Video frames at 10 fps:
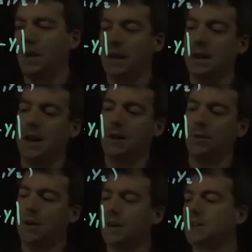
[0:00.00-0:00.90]
in line
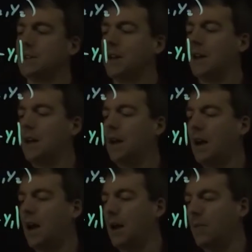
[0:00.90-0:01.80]
with this
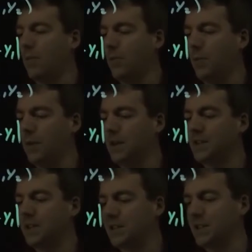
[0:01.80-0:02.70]

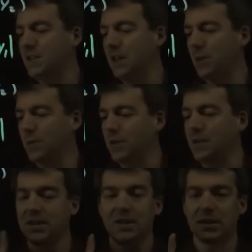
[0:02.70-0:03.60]
distance equal to
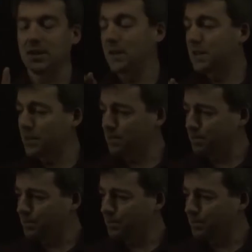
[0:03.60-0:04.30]
this distance.